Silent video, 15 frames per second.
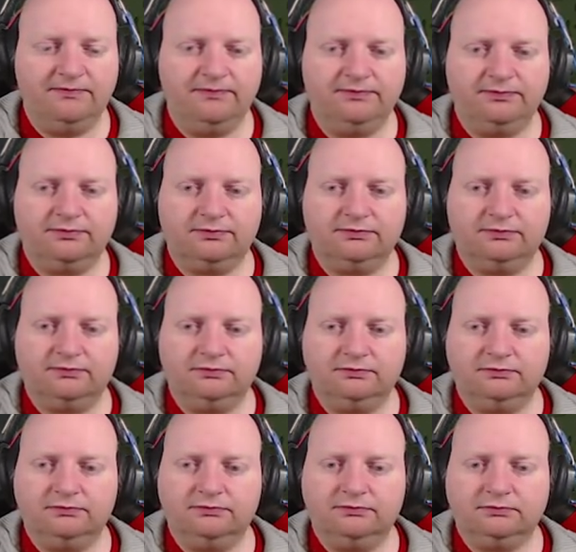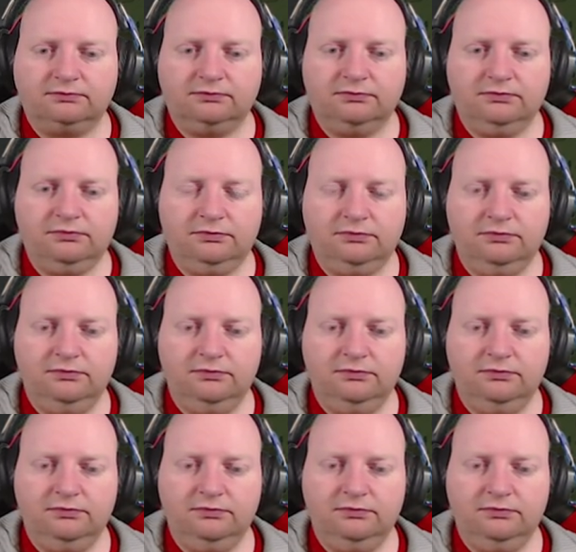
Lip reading: Nothing is said.